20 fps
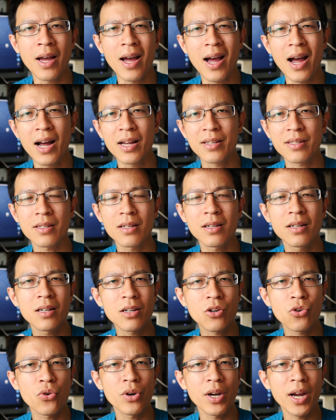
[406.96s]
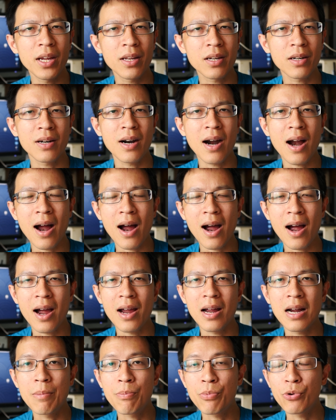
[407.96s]
As a creator,
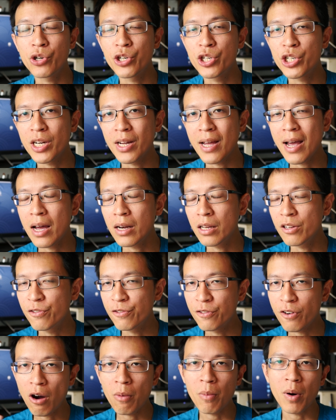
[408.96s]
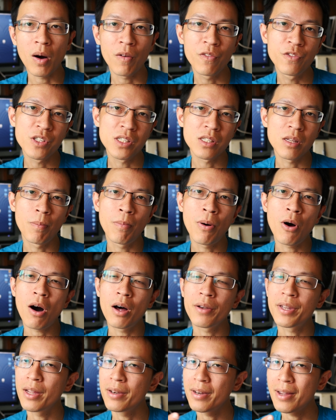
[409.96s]
I appreciate any form of
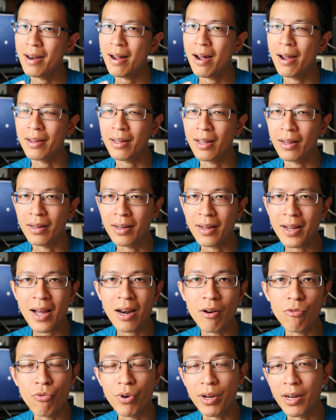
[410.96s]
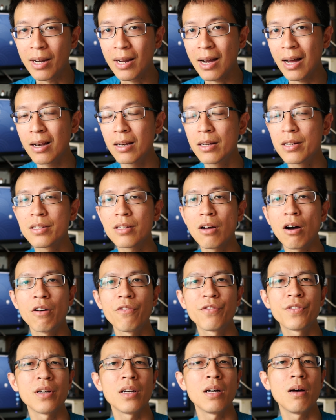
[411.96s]
support that I can get regardless
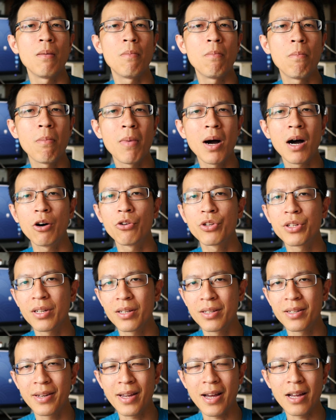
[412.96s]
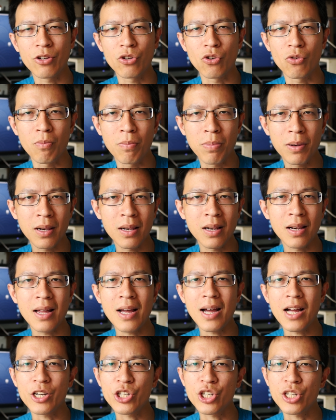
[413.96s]
of the amount that you
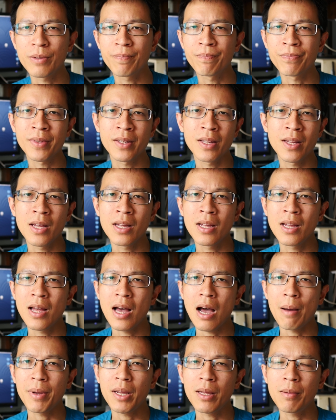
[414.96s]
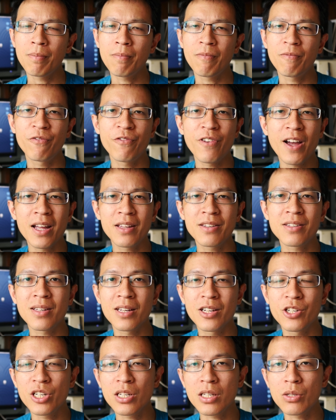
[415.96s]
pledge. I mean, fans,
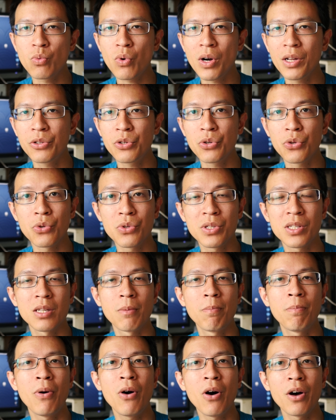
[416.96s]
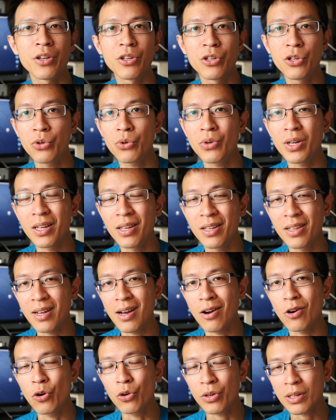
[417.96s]
they just want to support you in
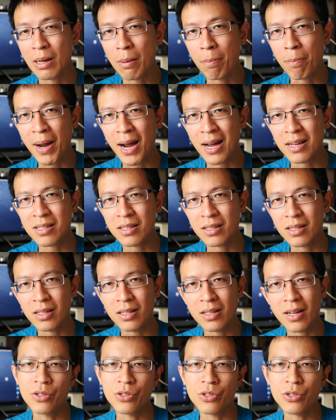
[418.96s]
their own capacity.